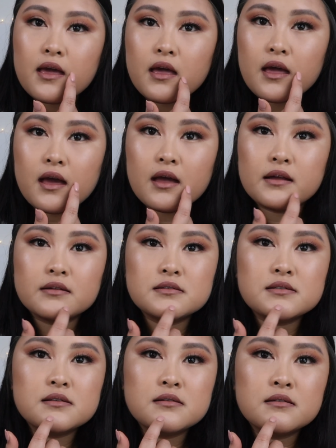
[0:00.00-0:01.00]

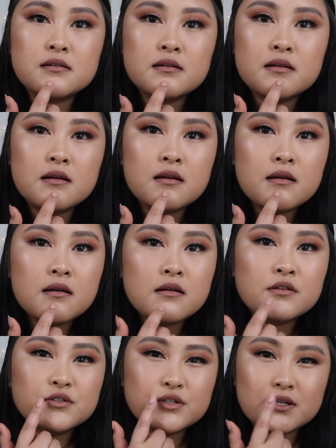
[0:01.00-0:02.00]
and
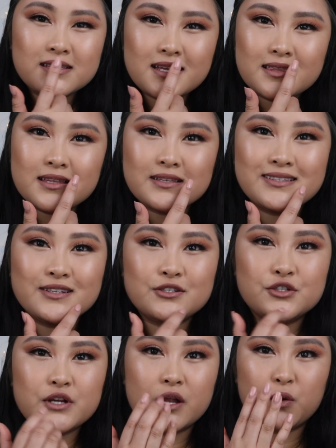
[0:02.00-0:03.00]
just in this
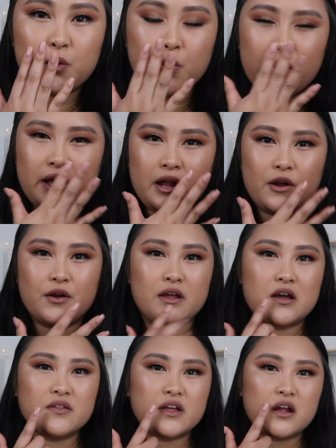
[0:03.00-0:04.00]
general
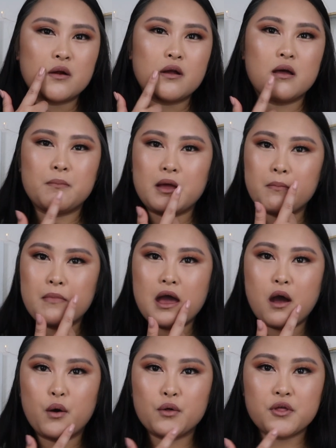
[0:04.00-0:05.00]
area, like around my
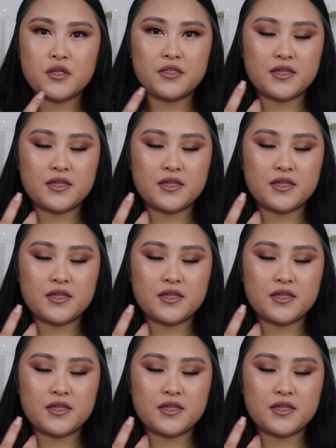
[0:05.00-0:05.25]
mouth,